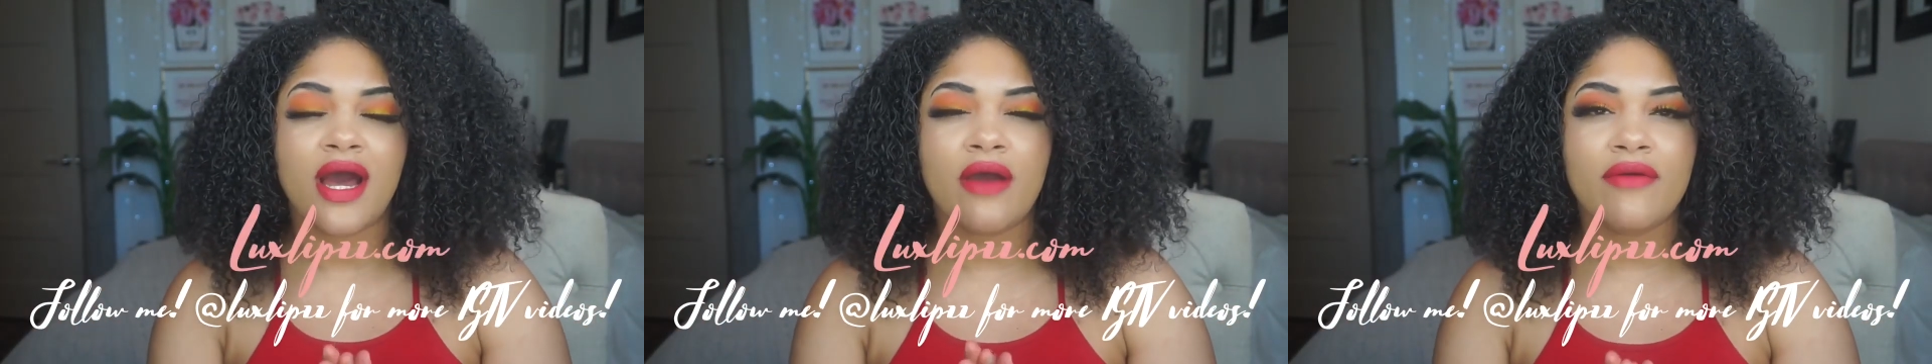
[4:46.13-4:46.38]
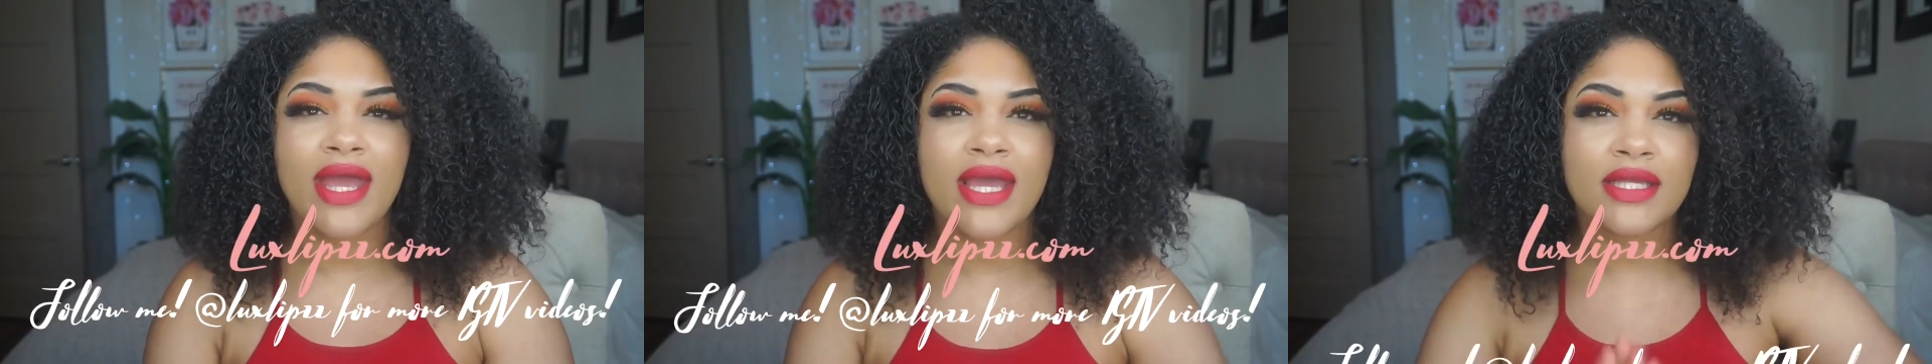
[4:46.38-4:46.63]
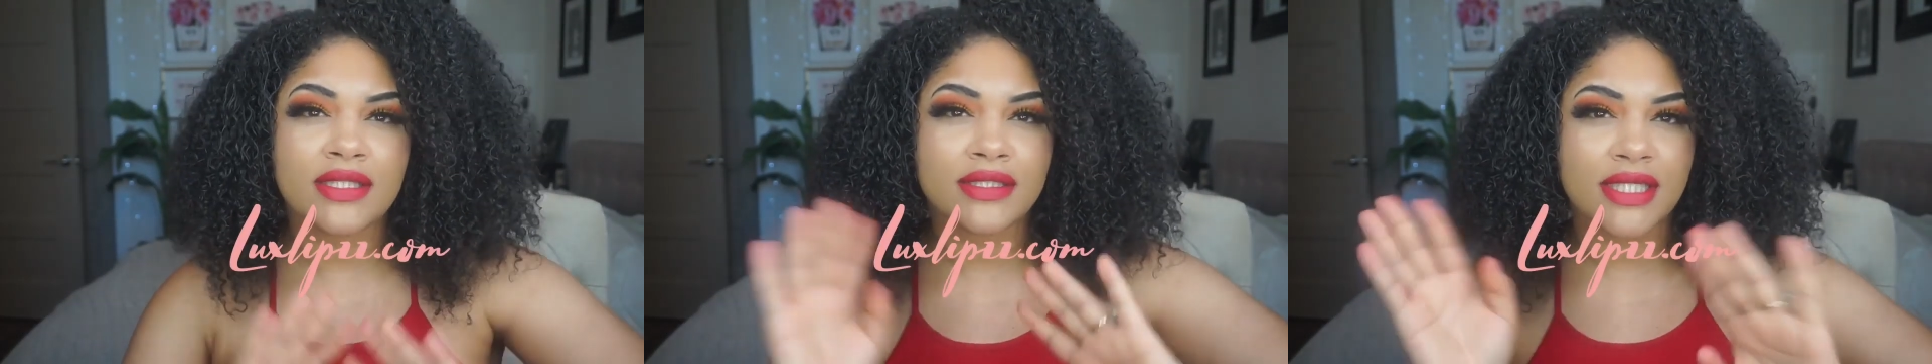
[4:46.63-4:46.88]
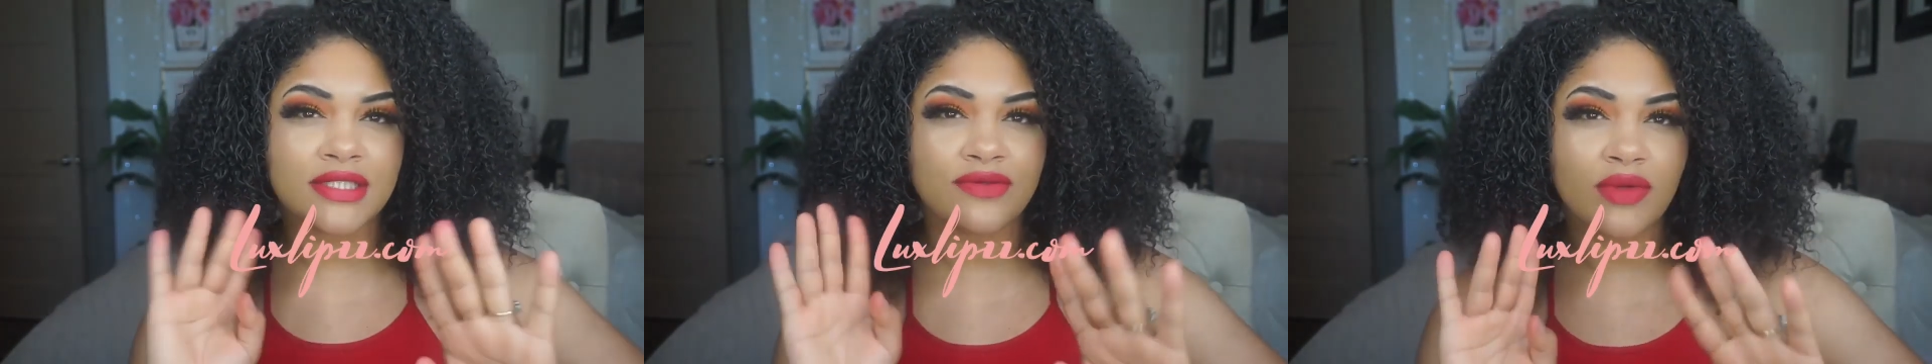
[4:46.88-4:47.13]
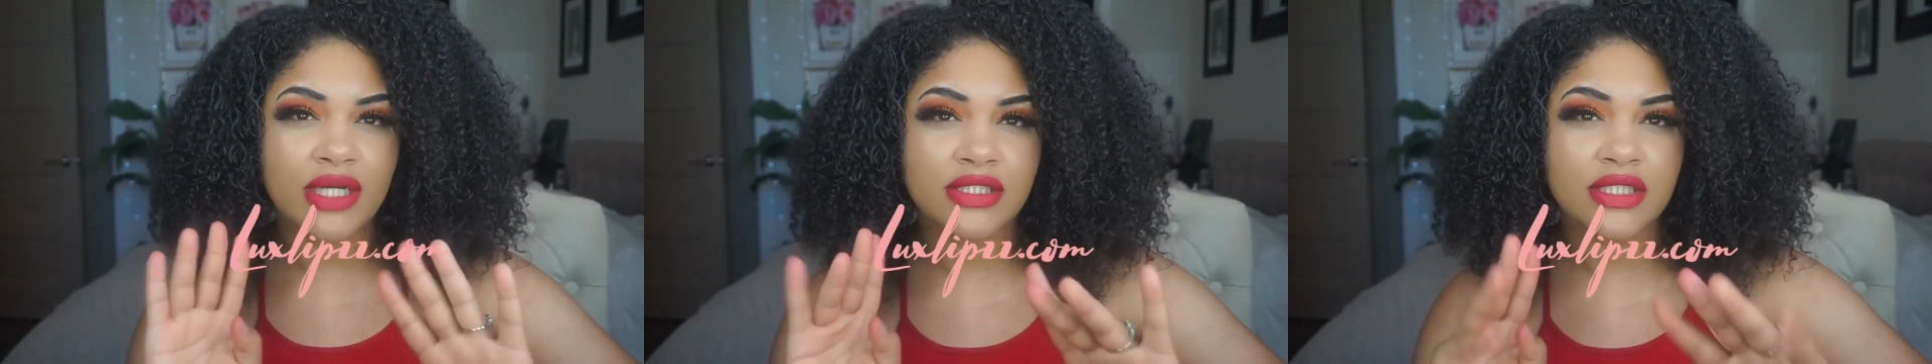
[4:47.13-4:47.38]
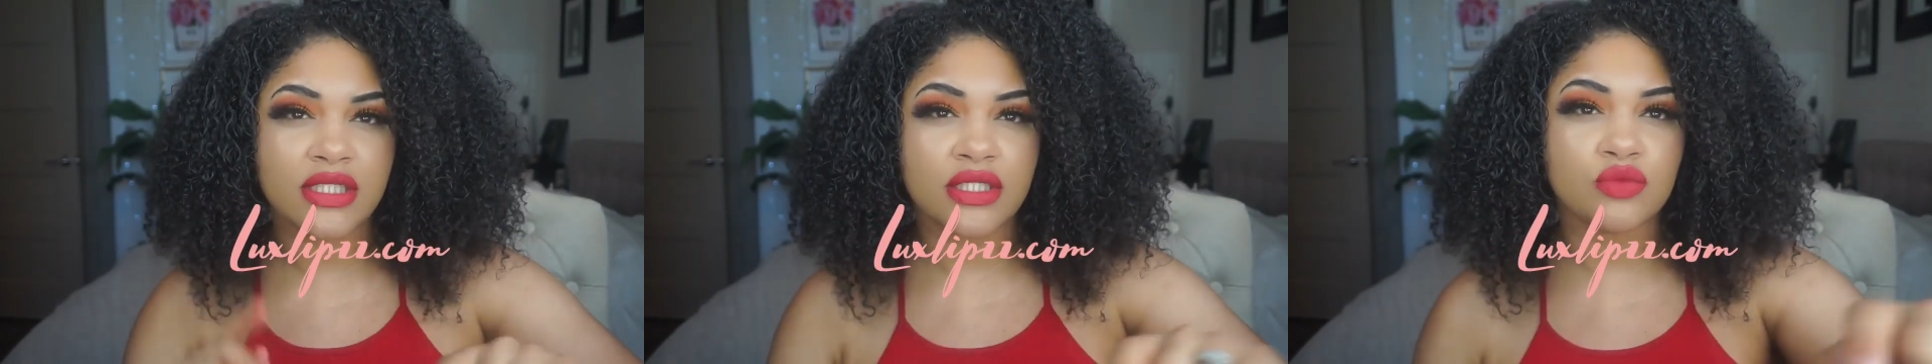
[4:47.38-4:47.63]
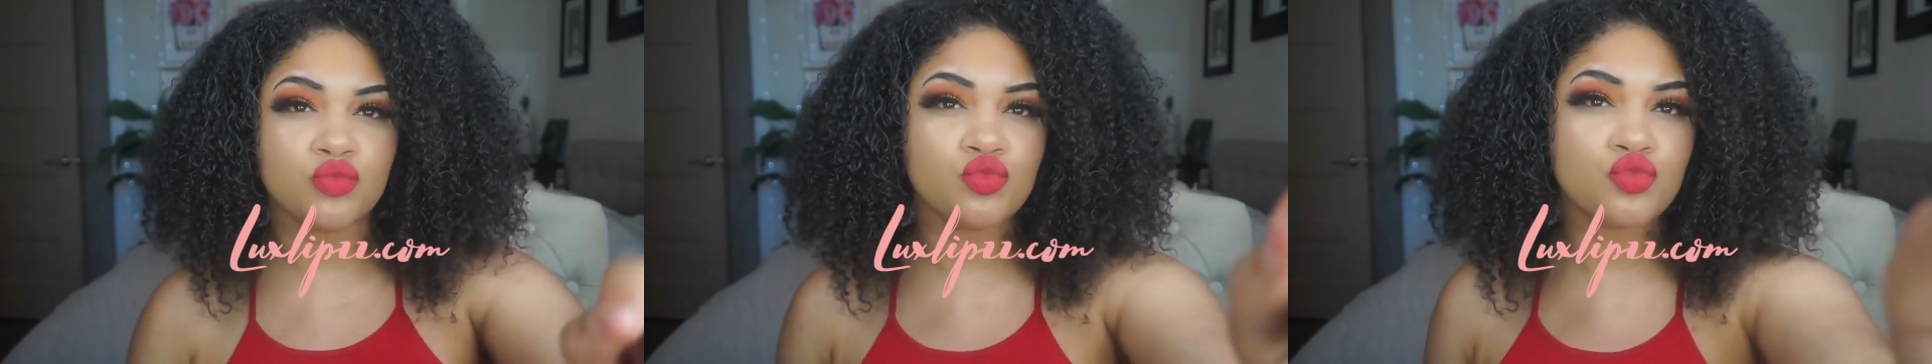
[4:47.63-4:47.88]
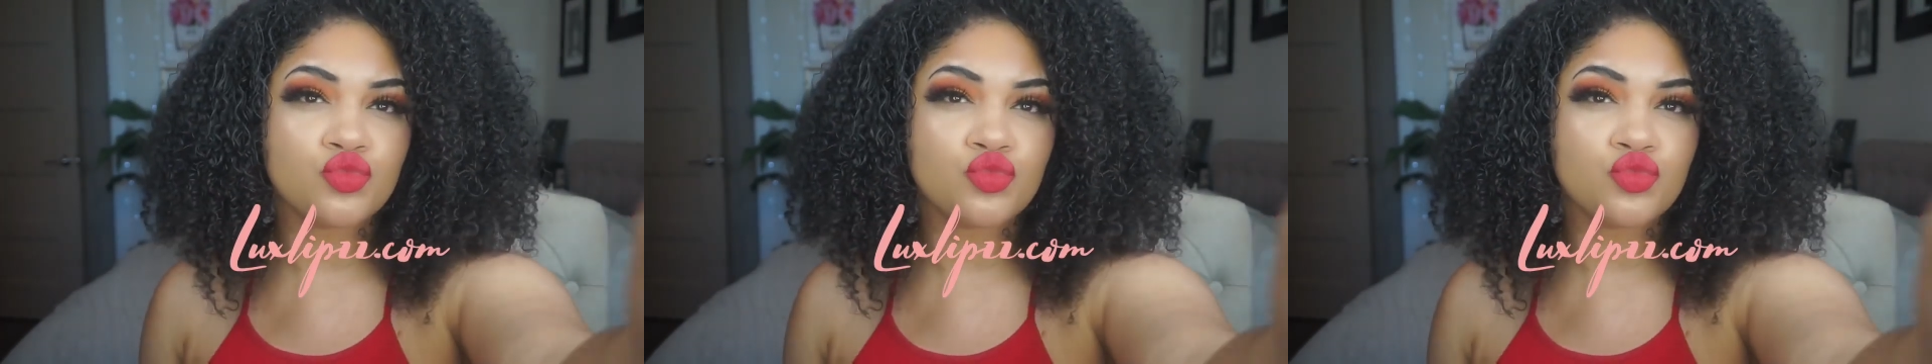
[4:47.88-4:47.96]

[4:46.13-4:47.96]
Alright, thanks for watching.